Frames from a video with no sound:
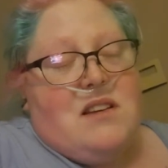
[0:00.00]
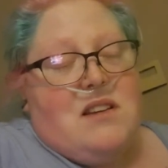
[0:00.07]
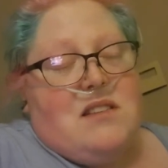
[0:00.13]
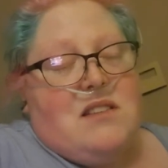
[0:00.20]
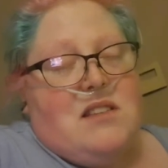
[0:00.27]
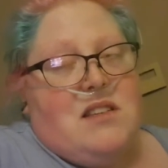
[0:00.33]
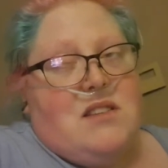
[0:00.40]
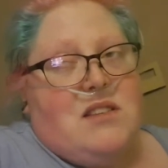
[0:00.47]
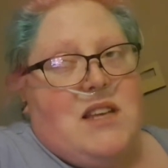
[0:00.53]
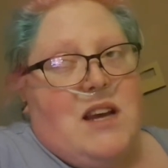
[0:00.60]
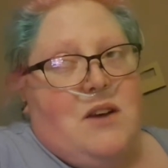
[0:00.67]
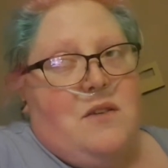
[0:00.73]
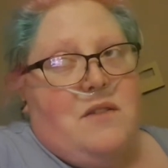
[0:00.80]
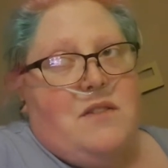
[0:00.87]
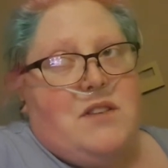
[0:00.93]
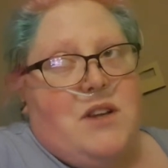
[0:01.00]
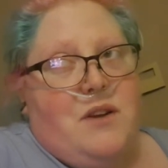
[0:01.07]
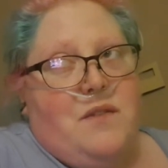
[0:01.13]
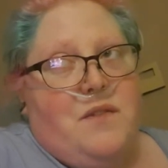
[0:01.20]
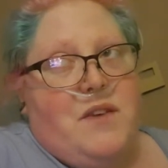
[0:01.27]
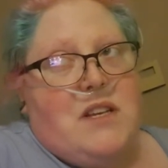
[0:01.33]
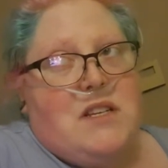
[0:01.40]
So
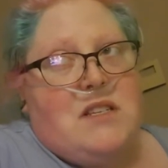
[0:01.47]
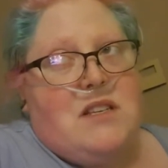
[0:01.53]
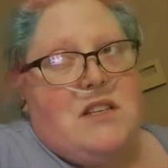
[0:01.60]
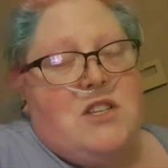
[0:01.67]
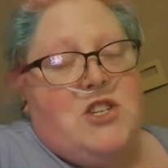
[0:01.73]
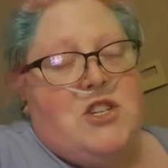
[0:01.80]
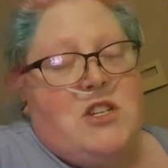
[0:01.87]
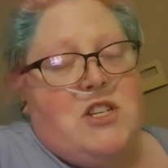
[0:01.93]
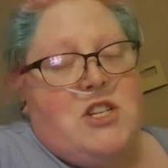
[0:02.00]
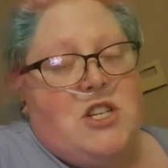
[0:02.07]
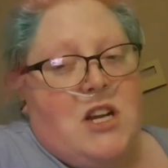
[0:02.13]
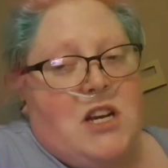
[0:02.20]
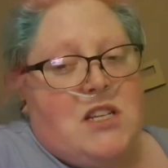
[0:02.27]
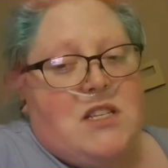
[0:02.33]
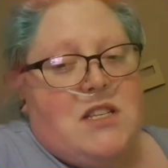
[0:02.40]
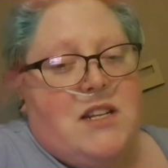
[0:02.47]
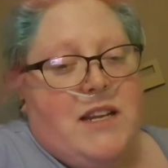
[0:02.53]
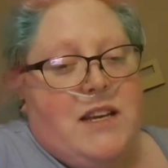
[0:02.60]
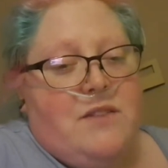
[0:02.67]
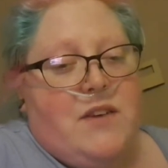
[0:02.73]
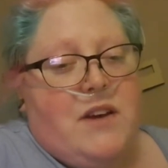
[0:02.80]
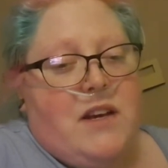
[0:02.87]
Soph is just
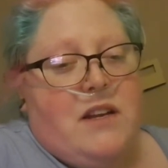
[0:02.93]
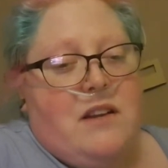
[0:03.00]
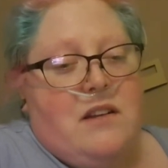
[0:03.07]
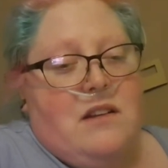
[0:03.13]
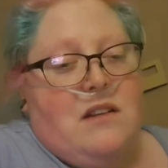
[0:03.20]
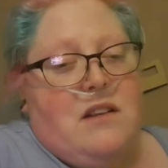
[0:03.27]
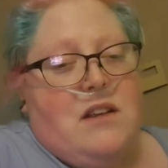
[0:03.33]
leaving